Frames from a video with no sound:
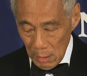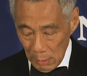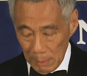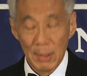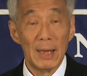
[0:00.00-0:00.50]

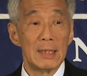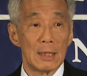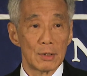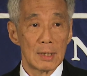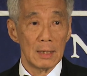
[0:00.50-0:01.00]
we pledge
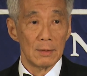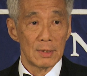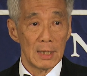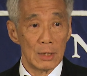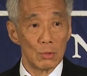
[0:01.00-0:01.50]

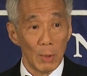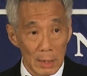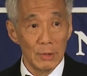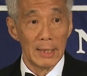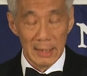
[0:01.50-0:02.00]
ourselves as
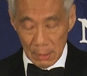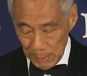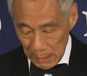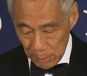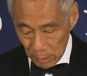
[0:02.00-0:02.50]
one united
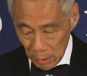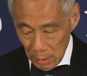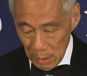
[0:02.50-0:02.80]
people,